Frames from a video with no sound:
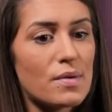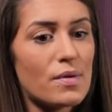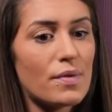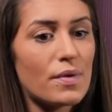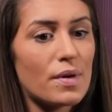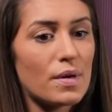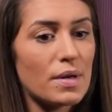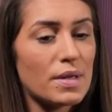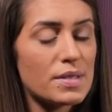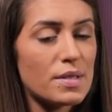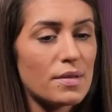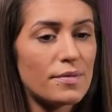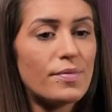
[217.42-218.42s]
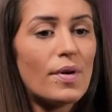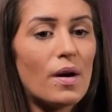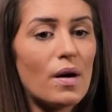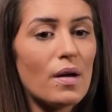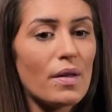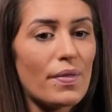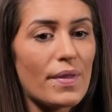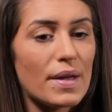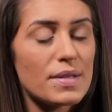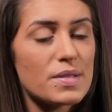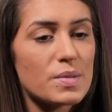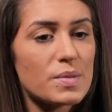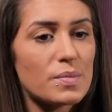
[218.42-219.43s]
over into the fall, and
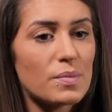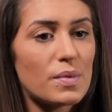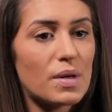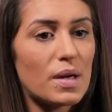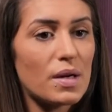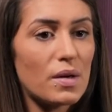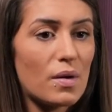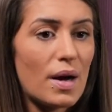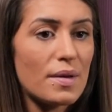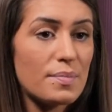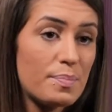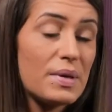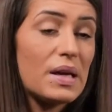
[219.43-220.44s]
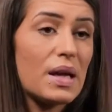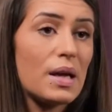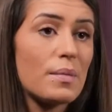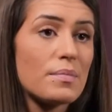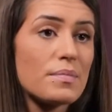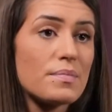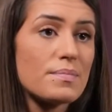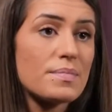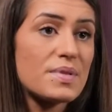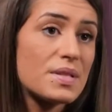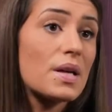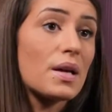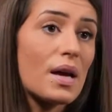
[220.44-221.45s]
that's when I became
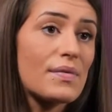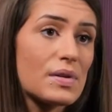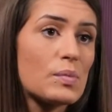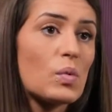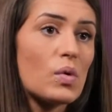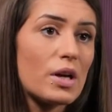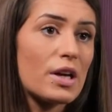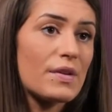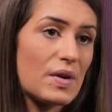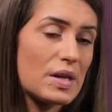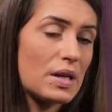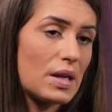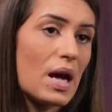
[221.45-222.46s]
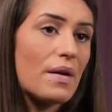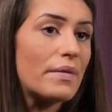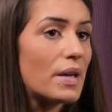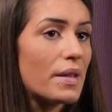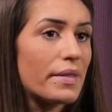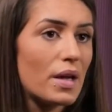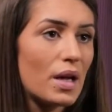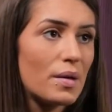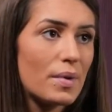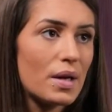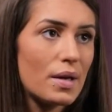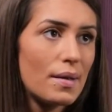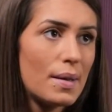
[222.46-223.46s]
sick every morning if I didn't have anything in
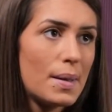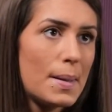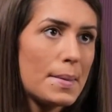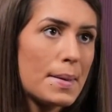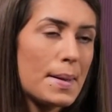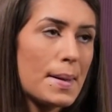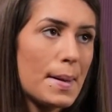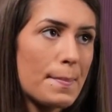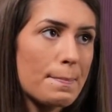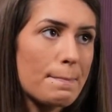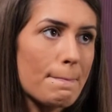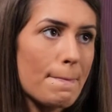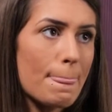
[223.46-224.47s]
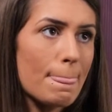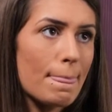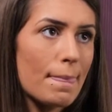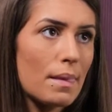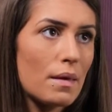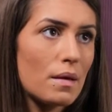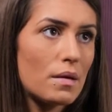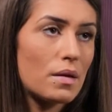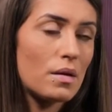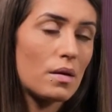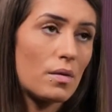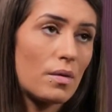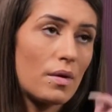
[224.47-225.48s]
me.
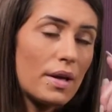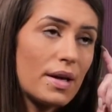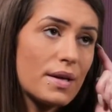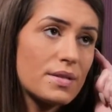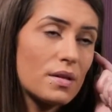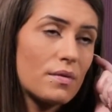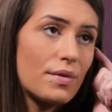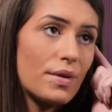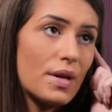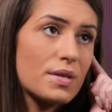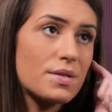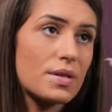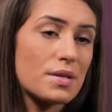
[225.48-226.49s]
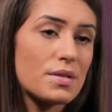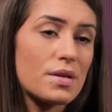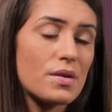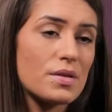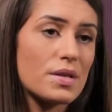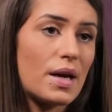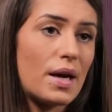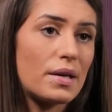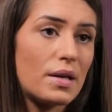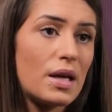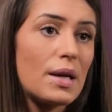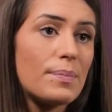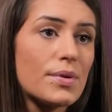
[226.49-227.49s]
Like I said, over the next 6 years, I had to
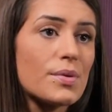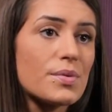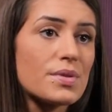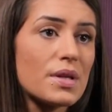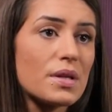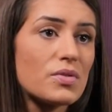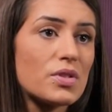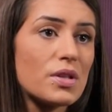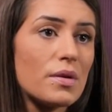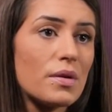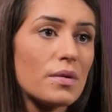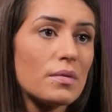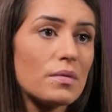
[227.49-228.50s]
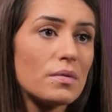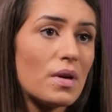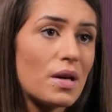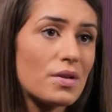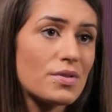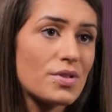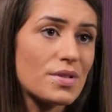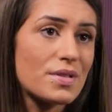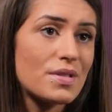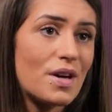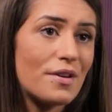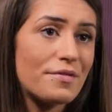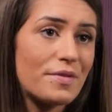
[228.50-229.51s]
keep using to not just
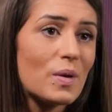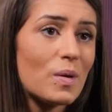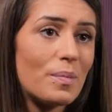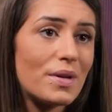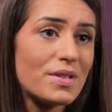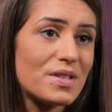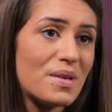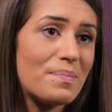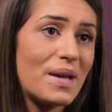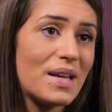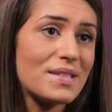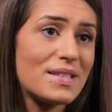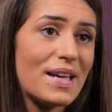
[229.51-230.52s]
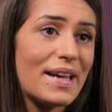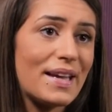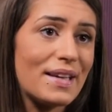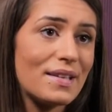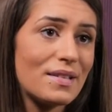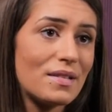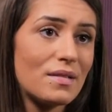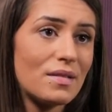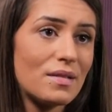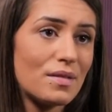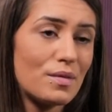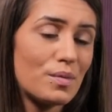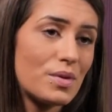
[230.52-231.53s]
not feel, but to maintain,
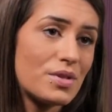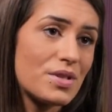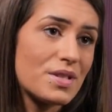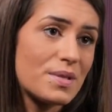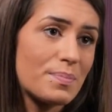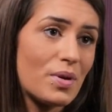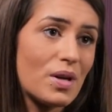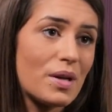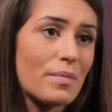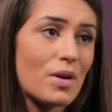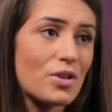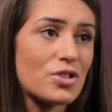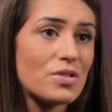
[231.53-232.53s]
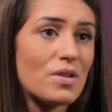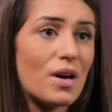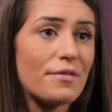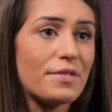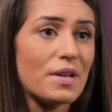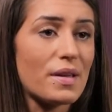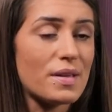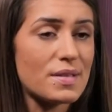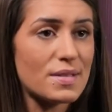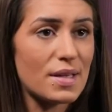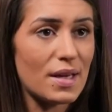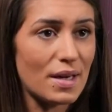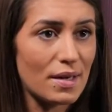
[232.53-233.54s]
which is pretty much not feeling
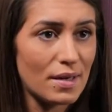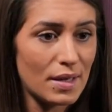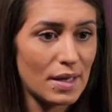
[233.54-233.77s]
sick.